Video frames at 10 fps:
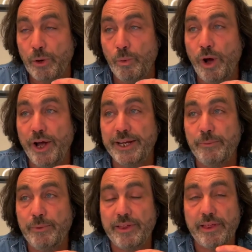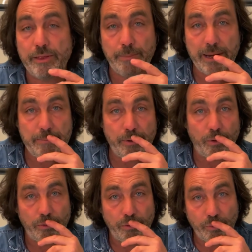working with other
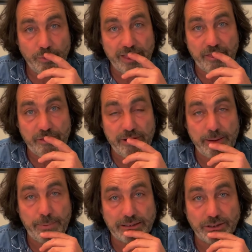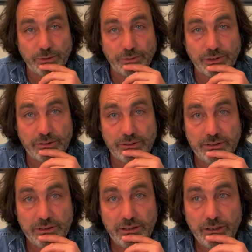people with that Three of Pentacles.
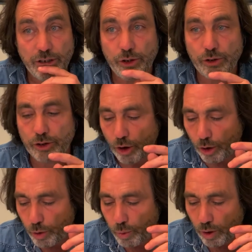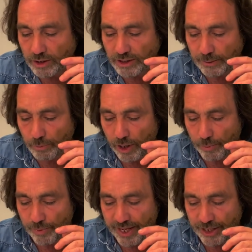You've got quality
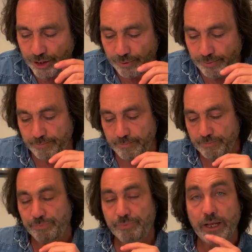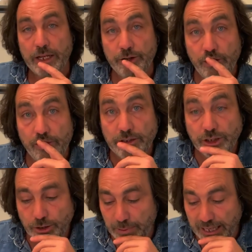work within you. You've got those
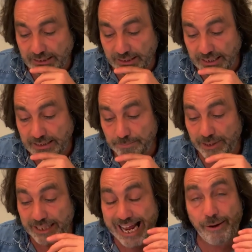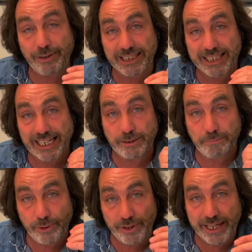capacities. But now it's a case
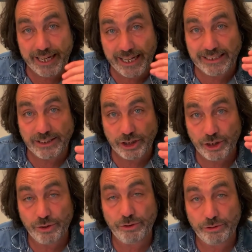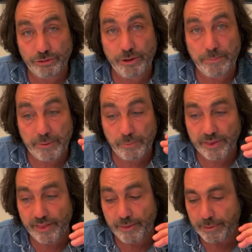of putting it into grouping
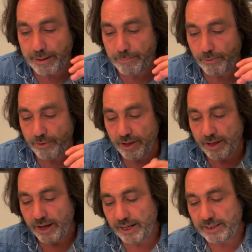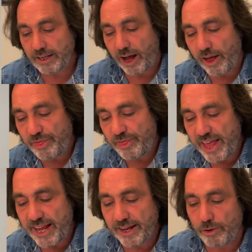with other people. And I
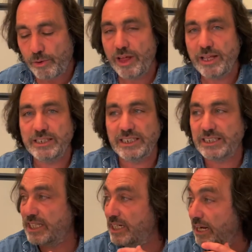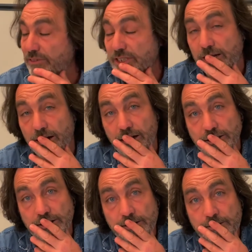think, although this is the Lover's card,